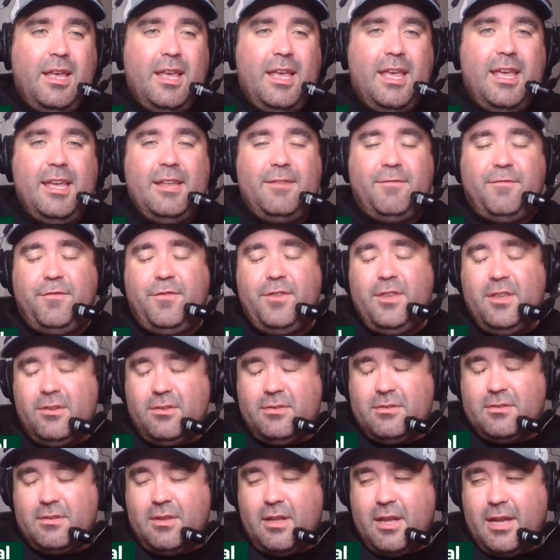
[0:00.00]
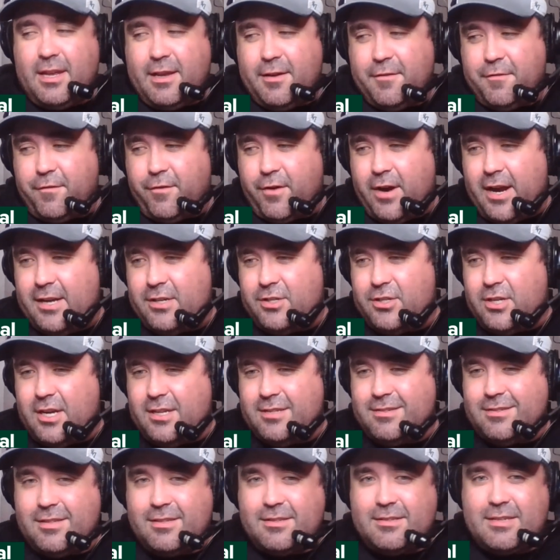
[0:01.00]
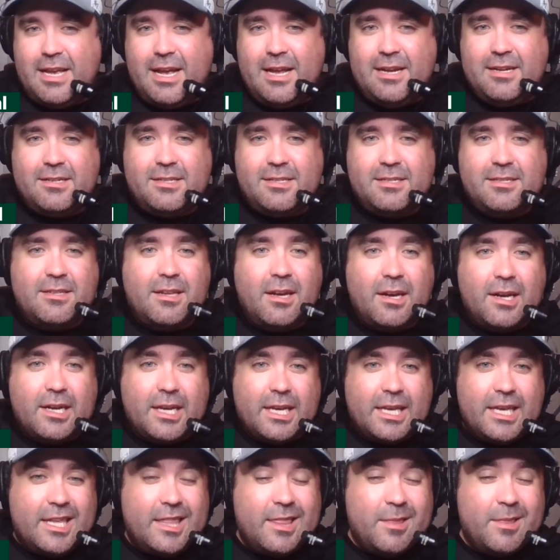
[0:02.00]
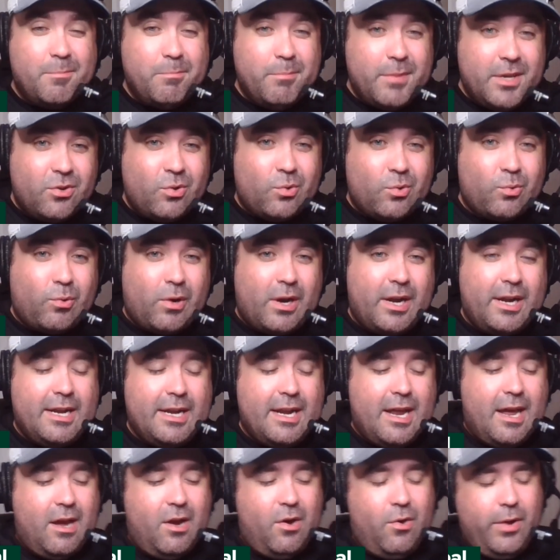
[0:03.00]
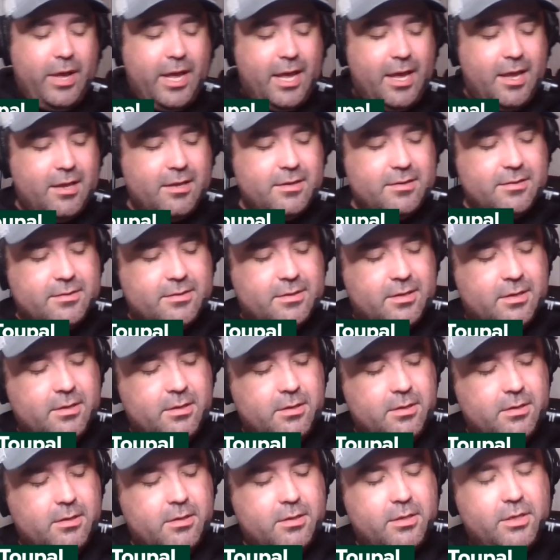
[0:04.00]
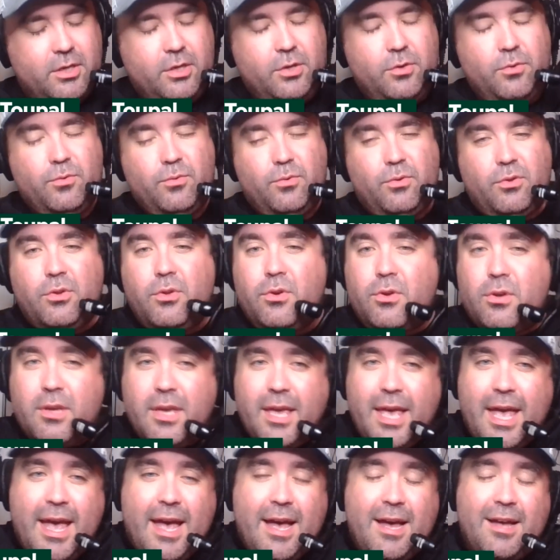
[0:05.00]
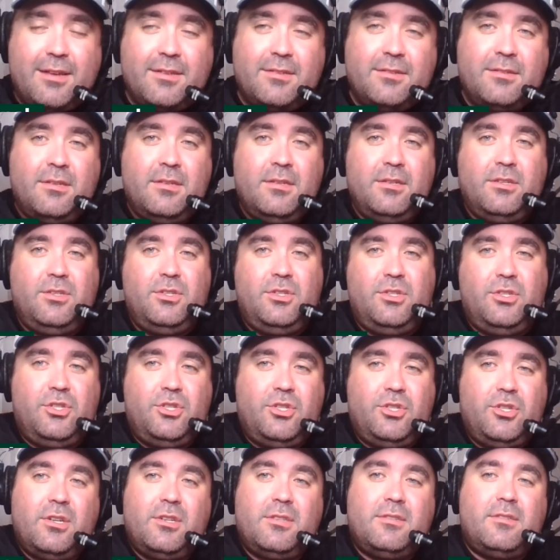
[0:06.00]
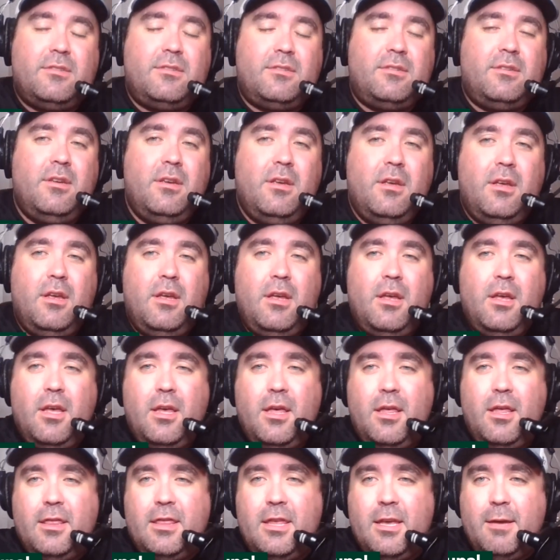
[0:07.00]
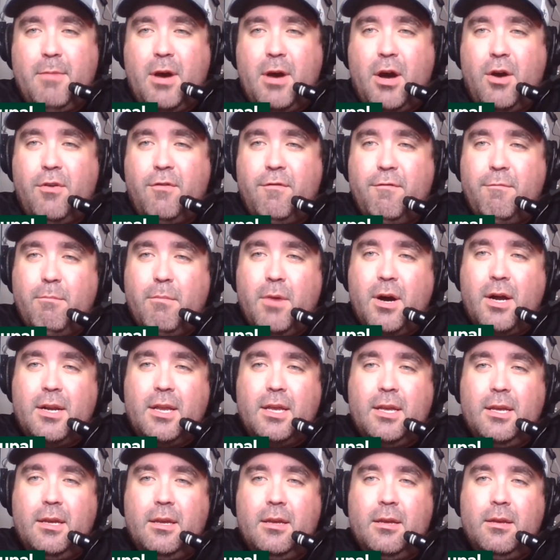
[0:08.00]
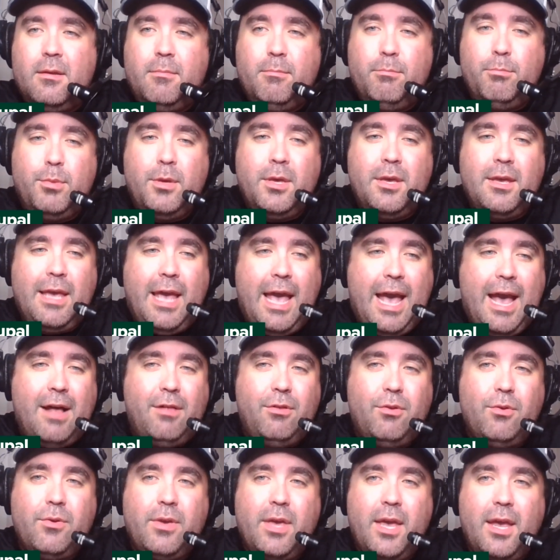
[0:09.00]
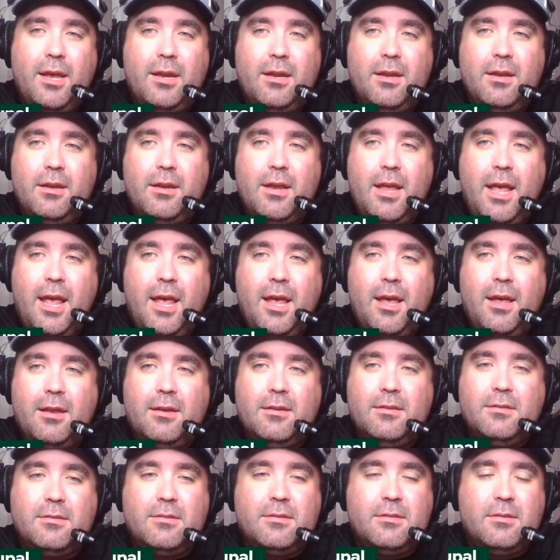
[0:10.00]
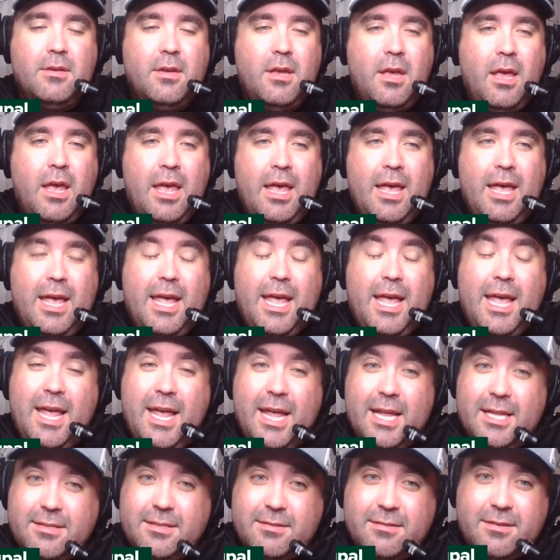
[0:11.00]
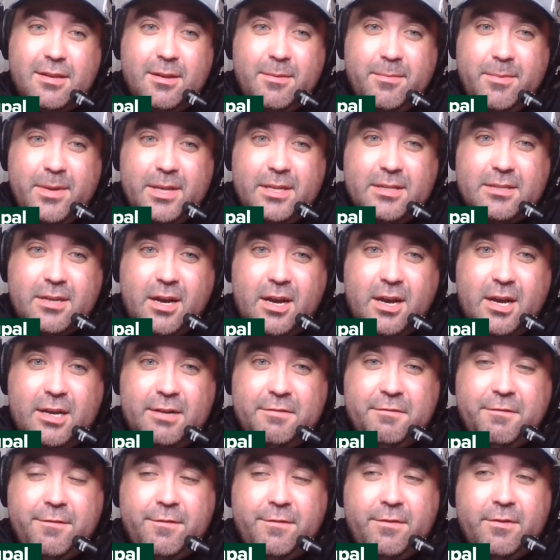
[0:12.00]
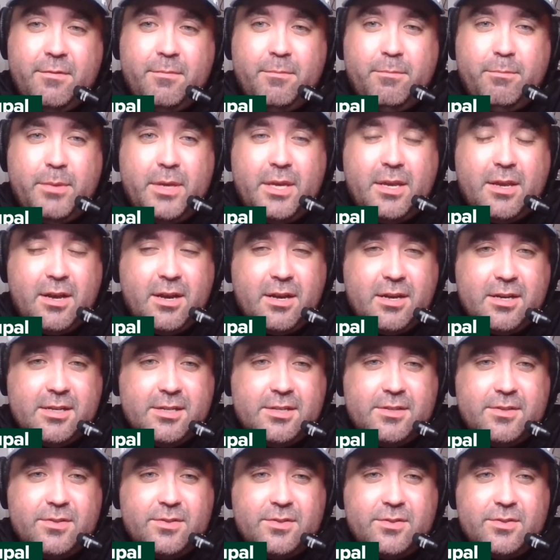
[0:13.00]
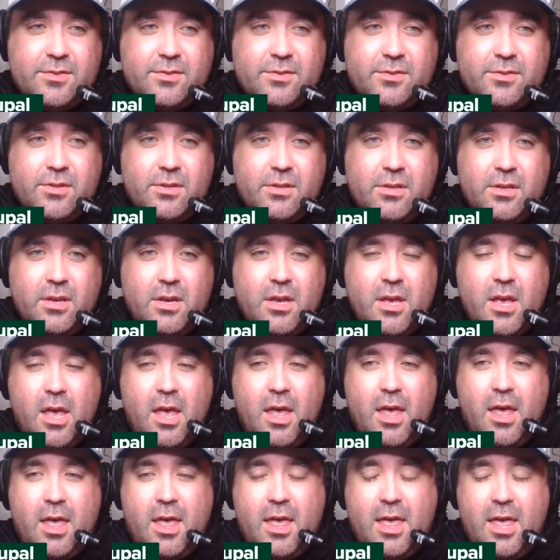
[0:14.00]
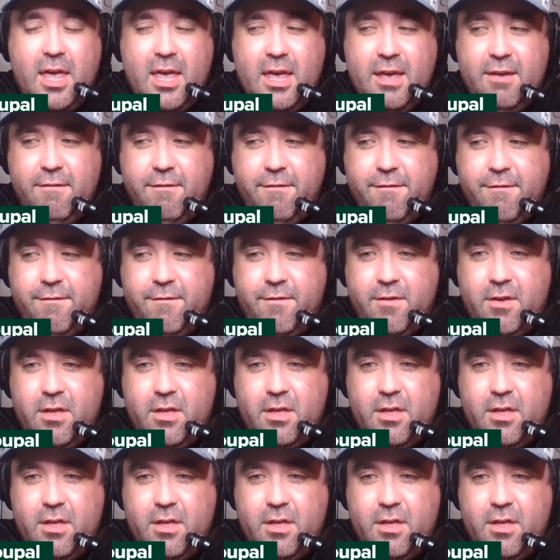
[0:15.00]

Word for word: it feels like a franchise that's kind of stuck in the middle right now. And you look at just the amount of money being allocated, and it's going to be tough, because if